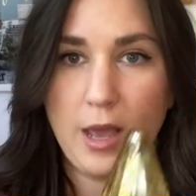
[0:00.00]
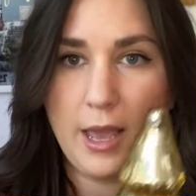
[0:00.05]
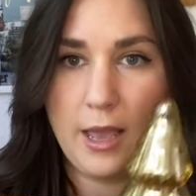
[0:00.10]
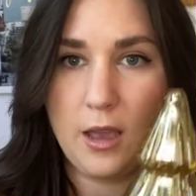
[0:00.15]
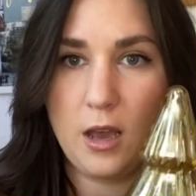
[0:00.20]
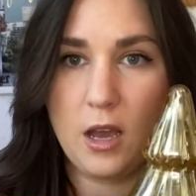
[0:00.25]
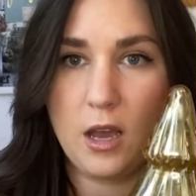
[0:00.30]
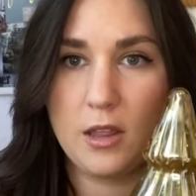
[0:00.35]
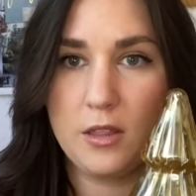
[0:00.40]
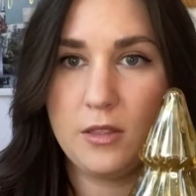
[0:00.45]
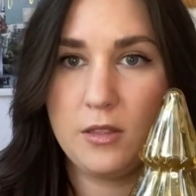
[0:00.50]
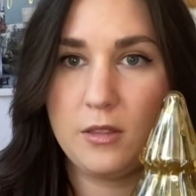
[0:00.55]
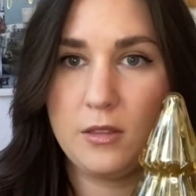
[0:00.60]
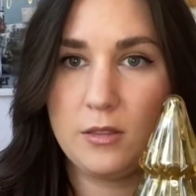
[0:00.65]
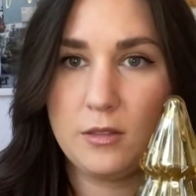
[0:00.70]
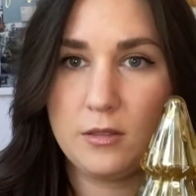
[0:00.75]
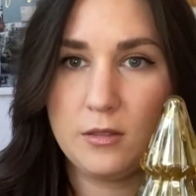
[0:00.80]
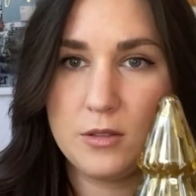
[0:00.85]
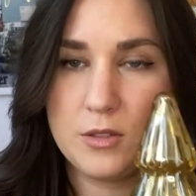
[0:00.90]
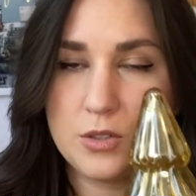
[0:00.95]
got
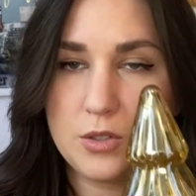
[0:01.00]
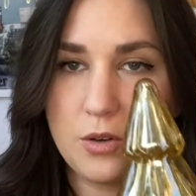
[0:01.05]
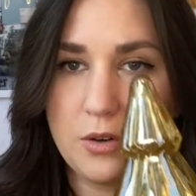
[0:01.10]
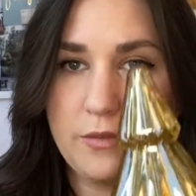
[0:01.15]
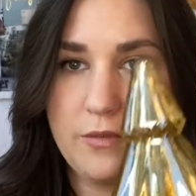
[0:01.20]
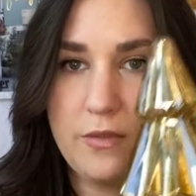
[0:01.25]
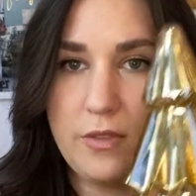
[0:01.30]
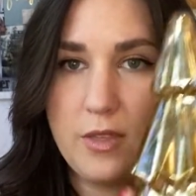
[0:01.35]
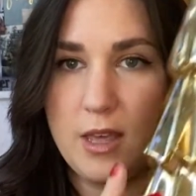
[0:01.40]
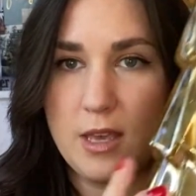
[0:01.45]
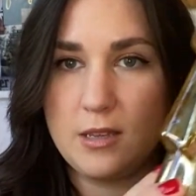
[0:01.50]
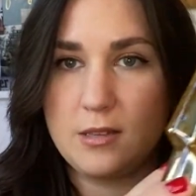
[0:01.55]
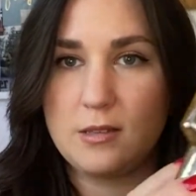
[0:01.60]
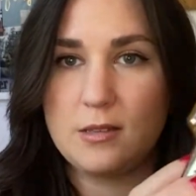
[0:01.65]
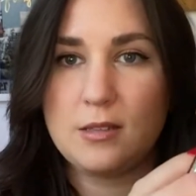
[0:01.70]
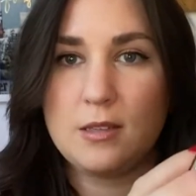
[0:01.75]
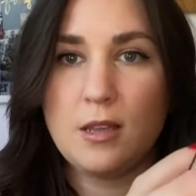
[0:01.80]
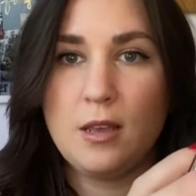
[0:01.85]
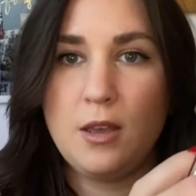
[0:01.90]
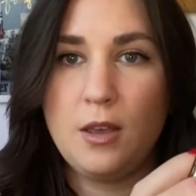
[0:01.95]
sort of
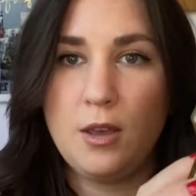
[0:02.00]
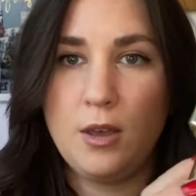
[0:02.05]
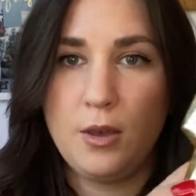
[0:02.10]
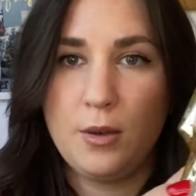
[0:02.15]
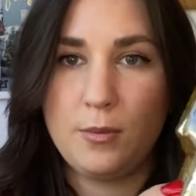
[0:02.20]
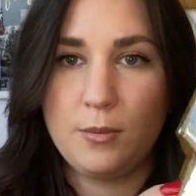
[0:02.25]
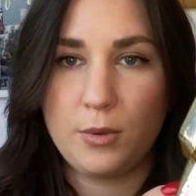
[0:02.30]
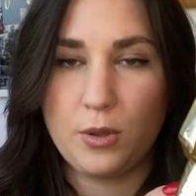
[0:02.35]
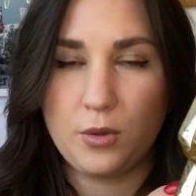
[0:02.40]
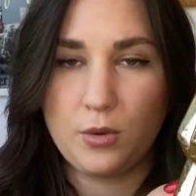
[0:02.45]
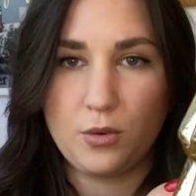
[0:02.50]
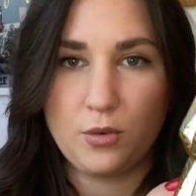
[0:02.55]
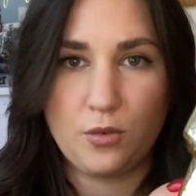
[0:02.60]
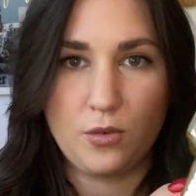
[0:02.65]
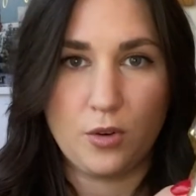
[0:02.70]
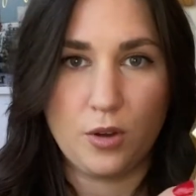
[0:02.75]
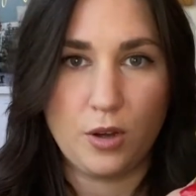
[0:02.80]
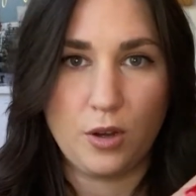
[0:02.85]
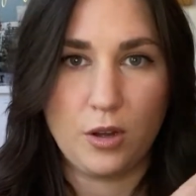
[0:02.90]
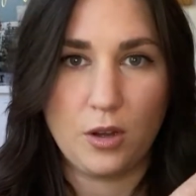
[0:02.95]
this
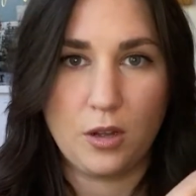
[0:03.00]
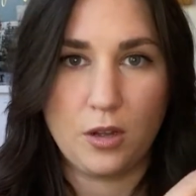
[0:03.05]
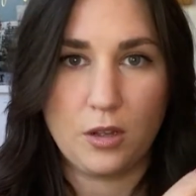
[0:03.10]
beautiful